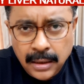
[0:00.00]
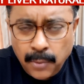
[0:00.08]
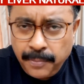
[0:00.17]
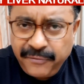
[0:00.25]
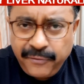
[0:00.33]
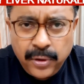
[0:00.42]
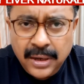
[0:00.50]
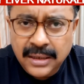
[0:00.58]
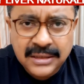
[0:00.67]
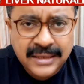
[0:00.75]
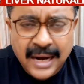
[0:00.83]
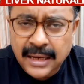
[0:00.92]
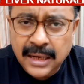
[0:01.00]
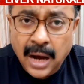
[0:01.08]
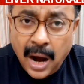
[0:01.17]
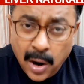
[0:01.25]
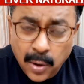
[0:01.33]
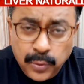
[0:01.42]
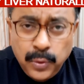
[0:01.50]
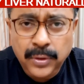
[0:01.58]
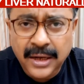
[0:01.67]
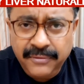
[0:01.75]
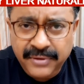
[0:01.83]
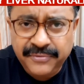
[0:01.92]
Now, before understanding how
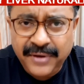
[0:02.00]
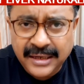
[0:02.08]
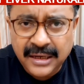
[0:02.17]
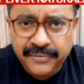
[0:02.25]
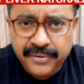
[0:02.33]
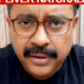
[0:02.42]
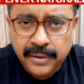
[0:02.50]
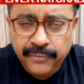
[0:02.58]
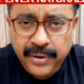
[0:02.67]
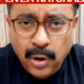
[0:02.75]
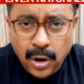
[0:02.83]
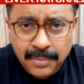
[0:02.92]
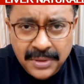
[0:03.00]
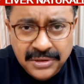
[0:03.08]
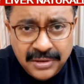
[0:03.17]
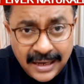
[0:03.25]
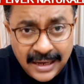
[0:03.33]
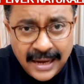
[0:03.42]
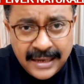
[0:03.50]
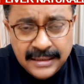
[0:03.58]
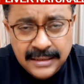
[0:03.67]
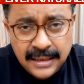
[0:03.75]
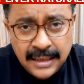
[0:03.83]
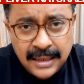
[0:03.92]
to deal with fatty liver, we all must
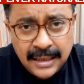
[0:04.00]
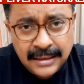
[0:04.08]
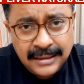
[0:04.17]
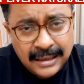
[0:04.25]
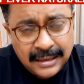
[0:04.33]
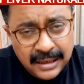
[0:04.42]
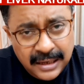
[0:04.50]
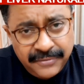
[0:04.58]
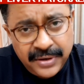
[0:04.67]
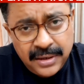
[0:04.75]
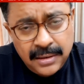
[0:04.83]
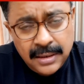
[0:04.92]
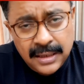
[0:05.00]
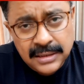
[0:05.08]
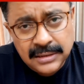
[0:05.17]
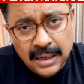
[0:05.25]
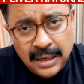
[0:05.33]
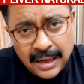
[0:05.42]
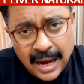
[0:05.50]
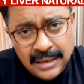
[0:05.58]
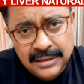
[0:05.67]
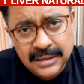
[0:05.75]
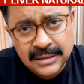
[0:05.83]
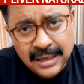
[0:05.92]
realize that liver is the
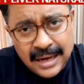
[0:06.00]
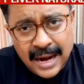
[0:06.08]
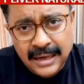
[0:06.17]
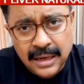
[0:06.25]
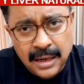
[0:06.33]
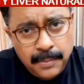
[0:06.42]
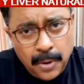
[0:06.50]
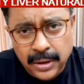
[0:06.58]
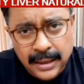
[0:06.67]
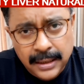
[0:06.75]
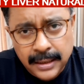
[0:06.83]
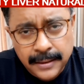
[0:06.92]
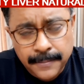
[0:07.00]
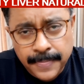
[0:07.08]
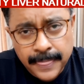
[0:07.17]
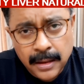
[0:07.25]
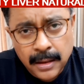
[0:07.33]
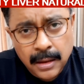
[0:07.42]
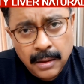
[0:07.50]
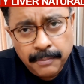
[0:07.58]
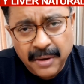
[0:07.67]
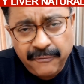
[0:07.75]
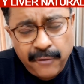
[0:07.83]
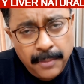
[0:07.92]
largest gland in our body,
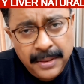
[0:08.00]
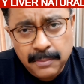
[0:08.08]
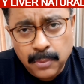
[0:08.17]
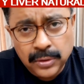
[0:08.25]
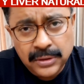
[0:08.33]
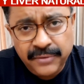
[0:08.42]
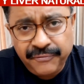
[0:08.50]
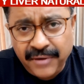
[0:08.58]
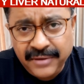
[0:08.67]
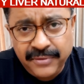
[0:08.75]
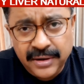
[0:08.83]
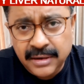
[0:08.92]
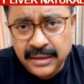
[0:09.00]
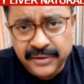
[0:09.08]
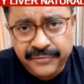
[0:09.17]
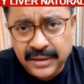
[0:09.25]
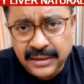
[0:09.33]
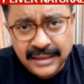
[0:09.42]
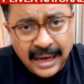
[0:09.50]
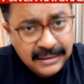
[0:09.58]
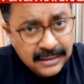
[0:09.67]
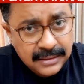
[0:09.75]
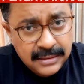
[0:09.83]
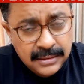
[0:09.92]
performing more than 500 different
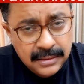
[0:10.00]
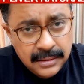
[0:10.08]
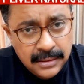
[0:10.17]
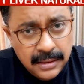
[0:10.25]
tasks.